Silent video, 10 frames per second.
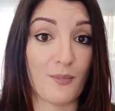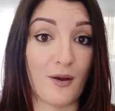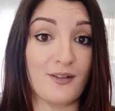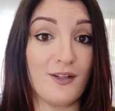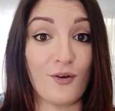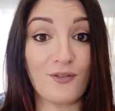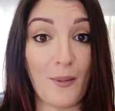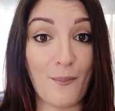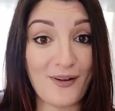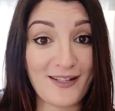about any of
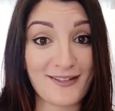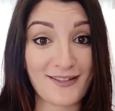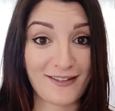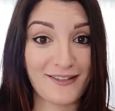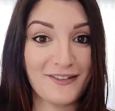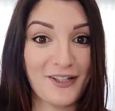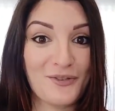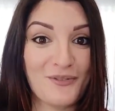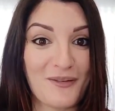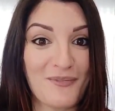them, please get in
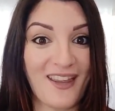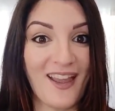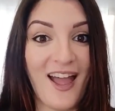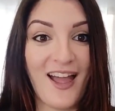touch with me